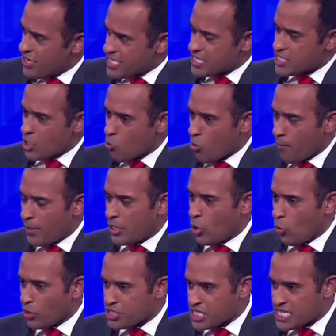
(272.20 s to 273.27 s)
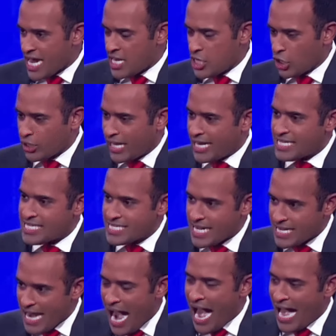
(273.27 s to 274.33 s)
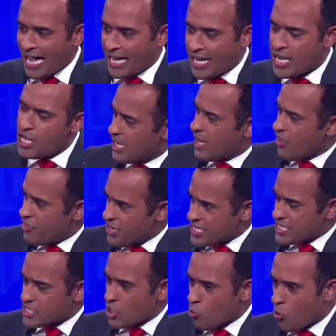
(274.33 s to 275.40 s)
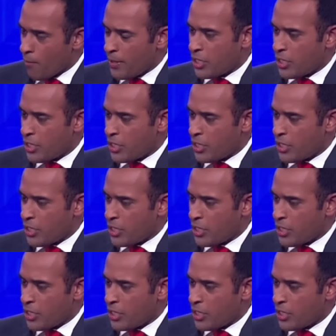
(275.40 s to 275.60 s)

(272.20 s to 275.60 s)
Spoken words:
guy, Visa, I can't pronounce his name,